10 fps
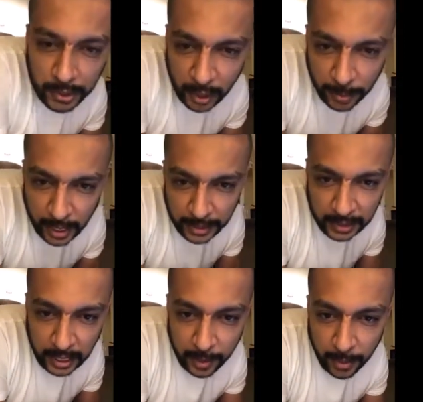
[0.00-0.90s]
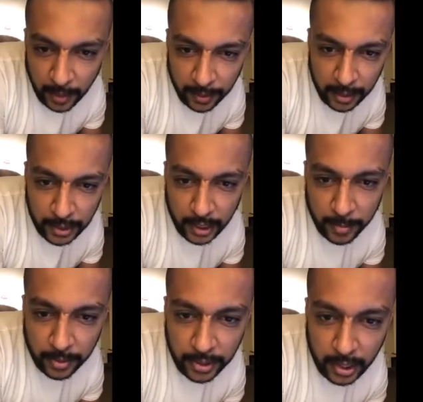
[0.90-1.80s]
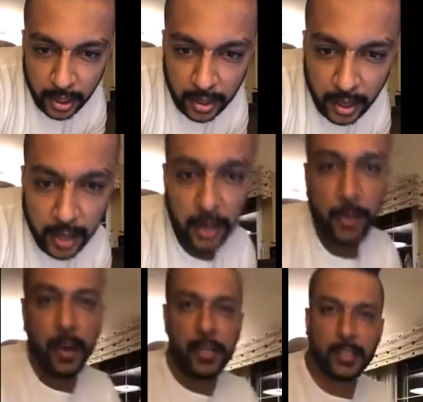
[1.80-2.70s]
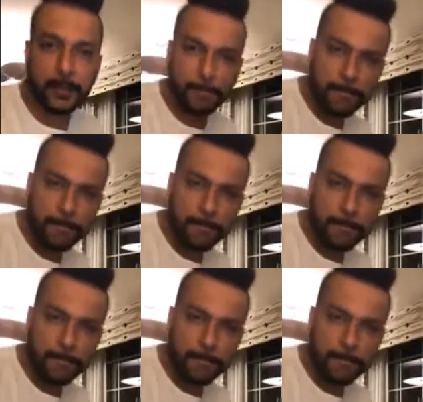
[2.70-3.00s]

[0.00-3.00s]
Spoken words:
What's up, guys? Hi, Bhavesh. Hi, Prashant. Hi, Chris.